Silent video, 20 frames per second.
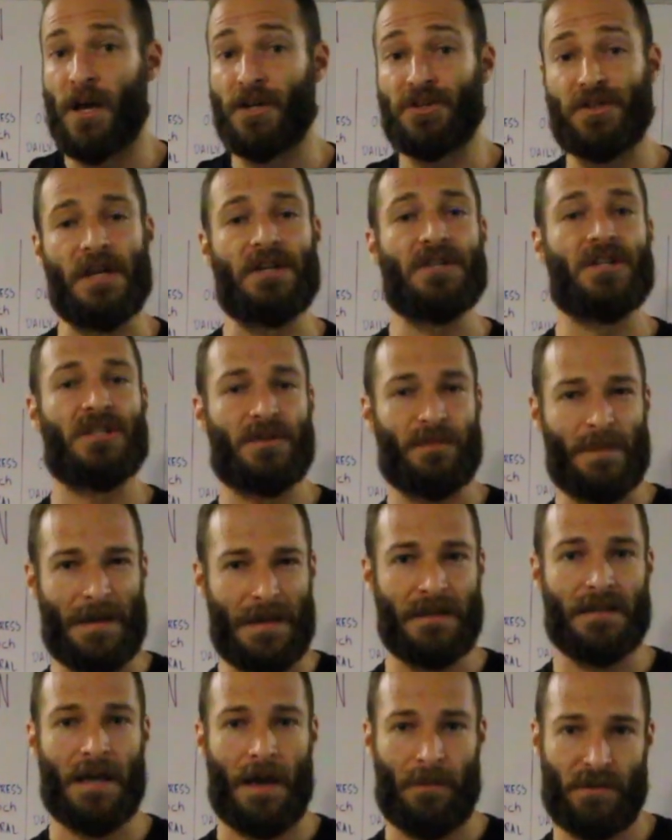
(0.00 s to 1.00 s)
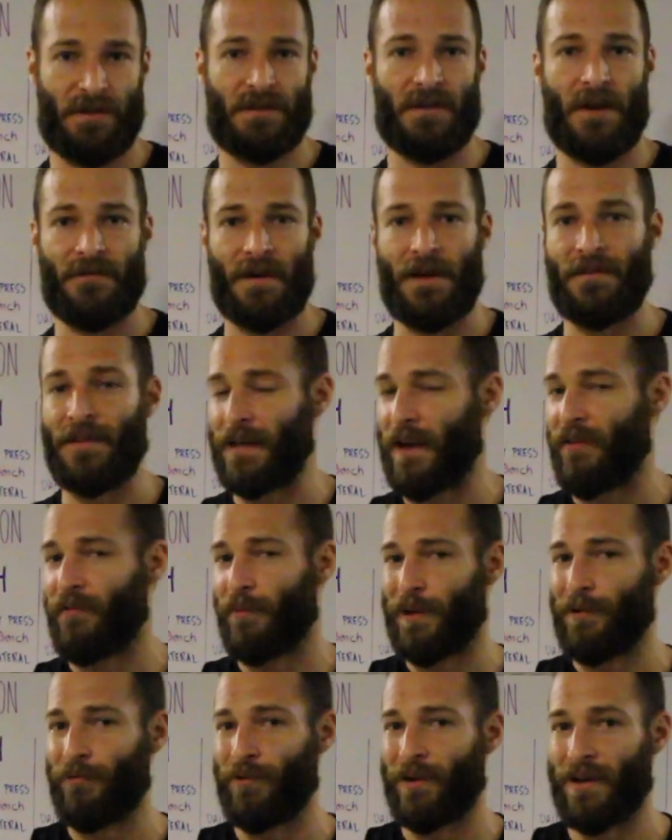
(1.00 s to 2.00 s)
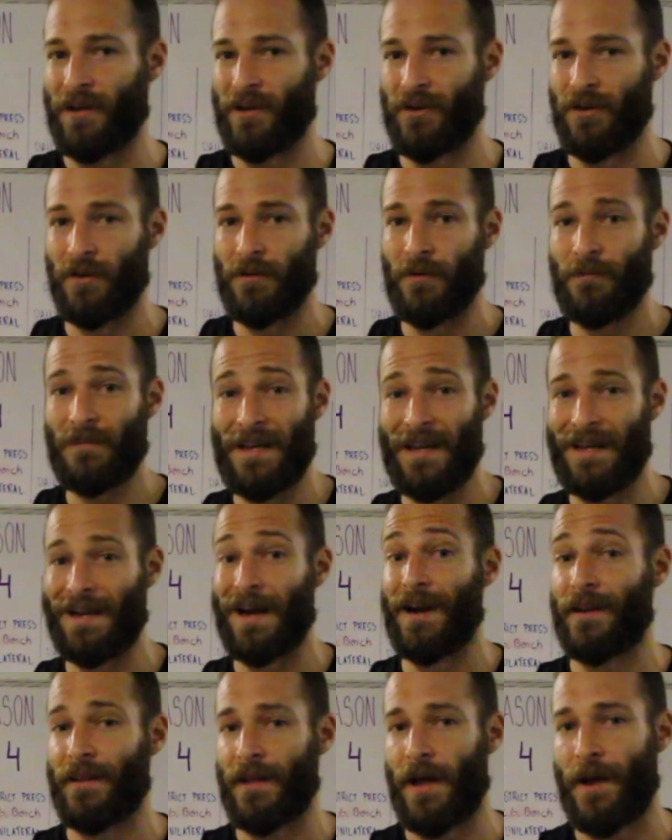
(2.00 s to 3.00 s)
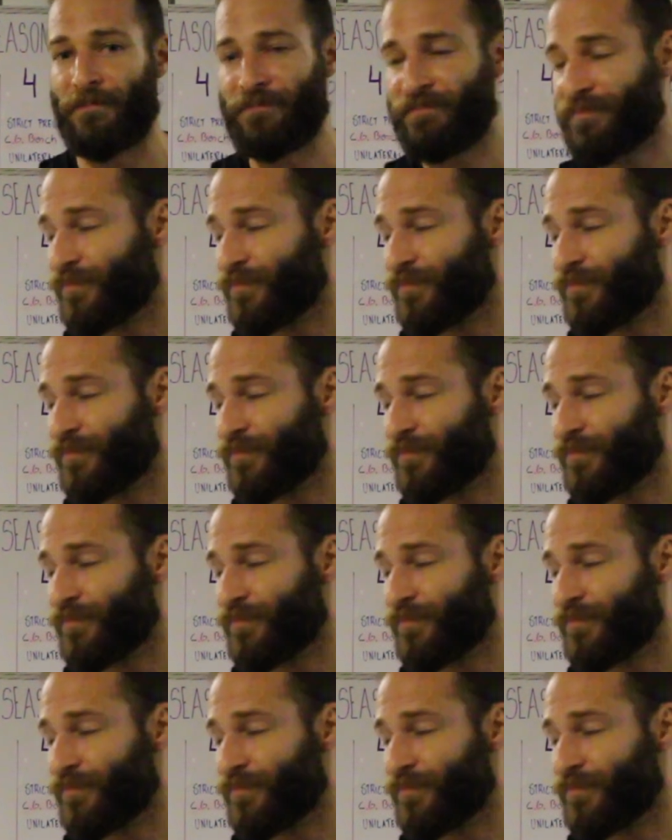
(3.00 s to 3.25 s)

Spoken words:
change of speed type of stuff, and I think everybody will get a good kick out of that.